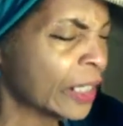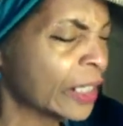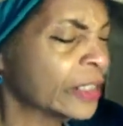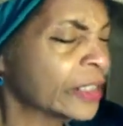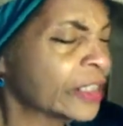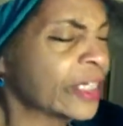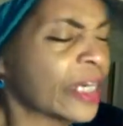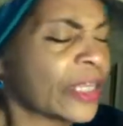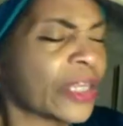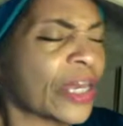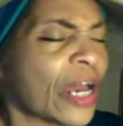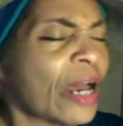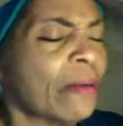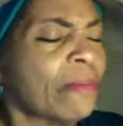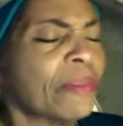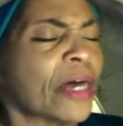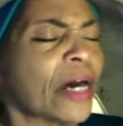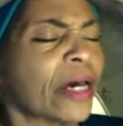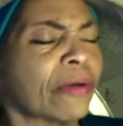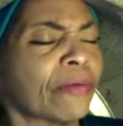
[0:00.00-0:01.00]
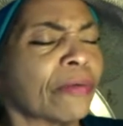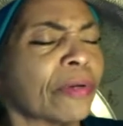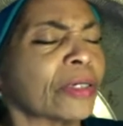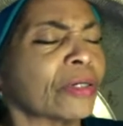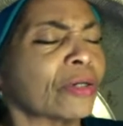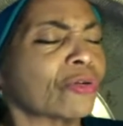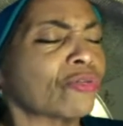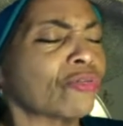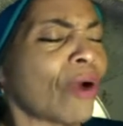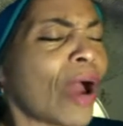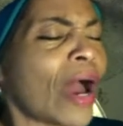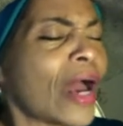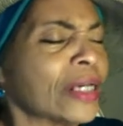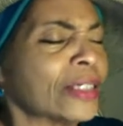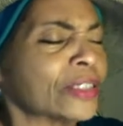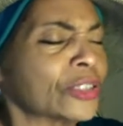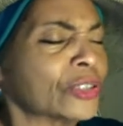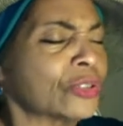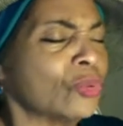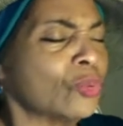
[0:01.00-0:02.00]
to them that are in
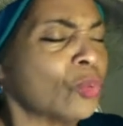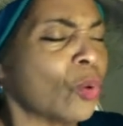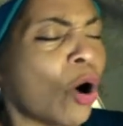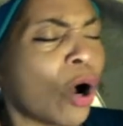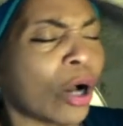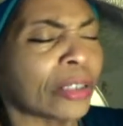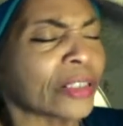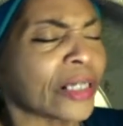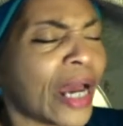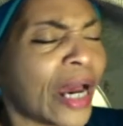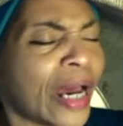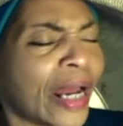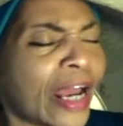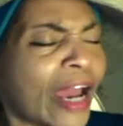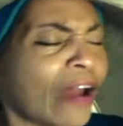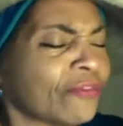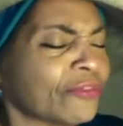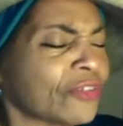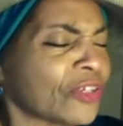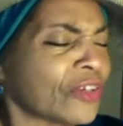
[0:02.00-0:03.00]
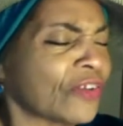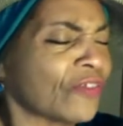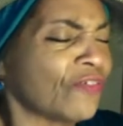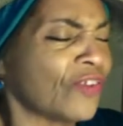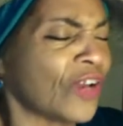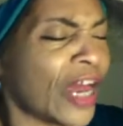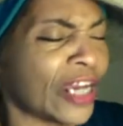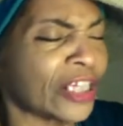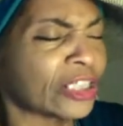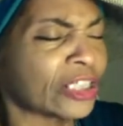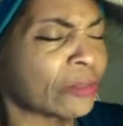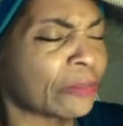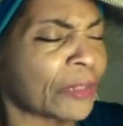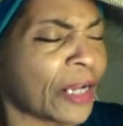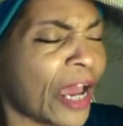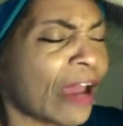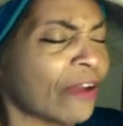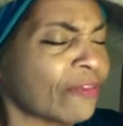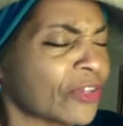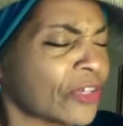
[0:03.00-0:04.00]
Christ, who walk not after the flesh,
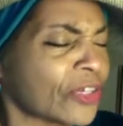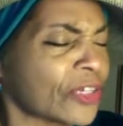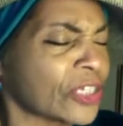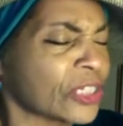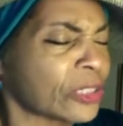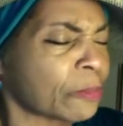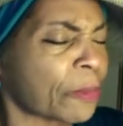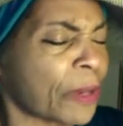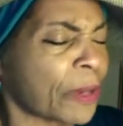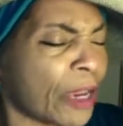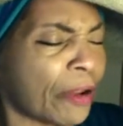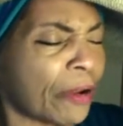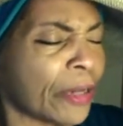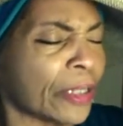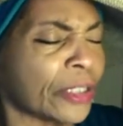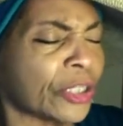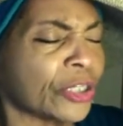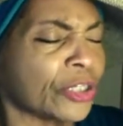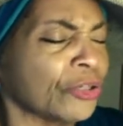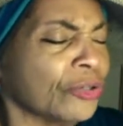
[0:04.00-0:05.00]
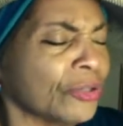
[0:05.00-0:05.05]
but after the Spirit. You